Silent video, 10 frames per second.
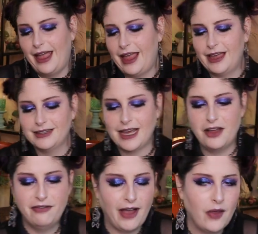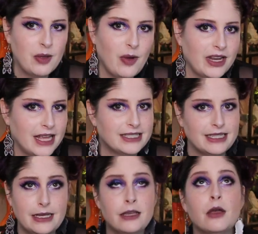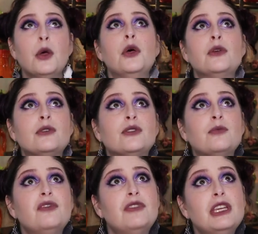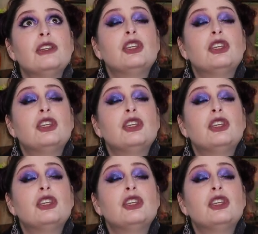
and I found them on Etsy. Some of the